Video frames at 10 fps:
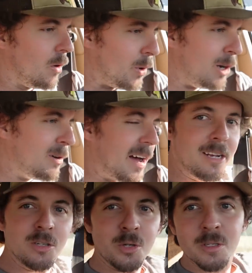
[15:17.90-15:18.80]
Well,
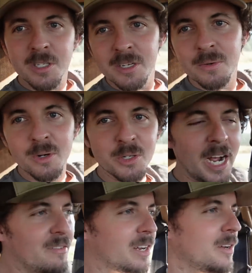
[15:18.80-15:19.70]
as you can see, we're
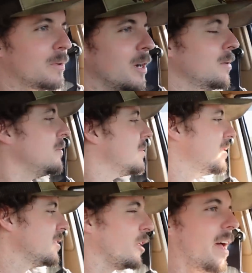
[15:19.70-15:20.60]
driving down the road,
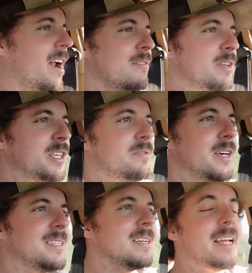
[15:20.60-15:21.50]
so that obviously
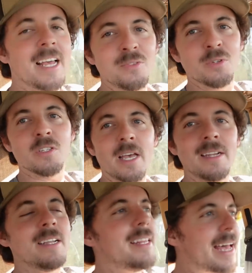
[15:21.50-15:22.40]
fixed it. And that's what I say,
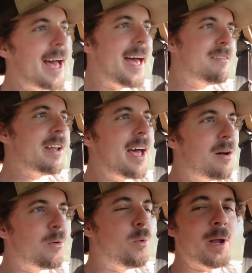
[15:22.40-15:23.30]
did the guy have it
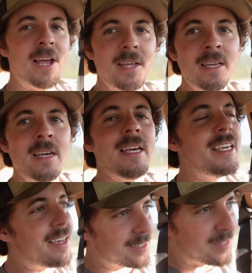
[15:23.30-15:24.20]
out 180?
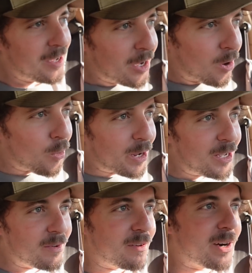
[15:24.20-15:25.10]
Yes. Would he
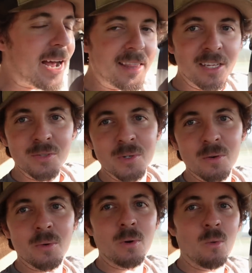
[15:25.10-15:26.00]
have ever got this one to
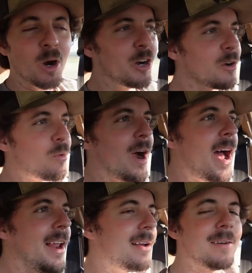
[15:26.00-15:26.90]
work
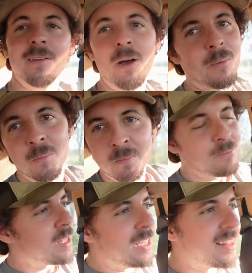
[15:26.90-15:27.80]
right? No.
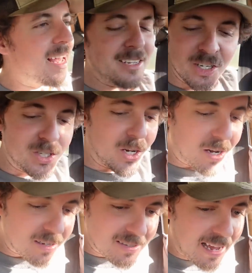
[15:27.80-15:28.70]
That just
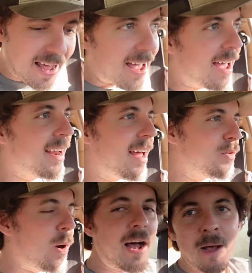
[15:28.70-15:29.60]
sucks, and that's
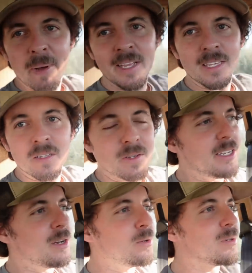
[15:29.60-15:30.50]
why I make these
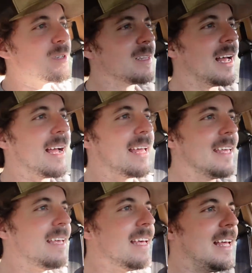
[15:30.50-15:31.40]
videos. Like,
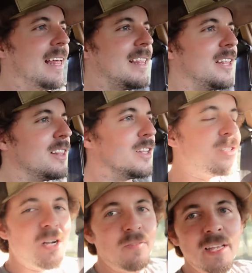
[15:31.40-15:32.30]
the
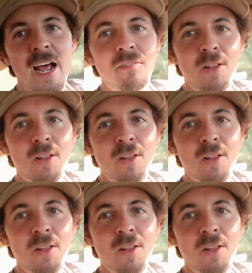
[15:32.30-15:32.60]
stuff that I've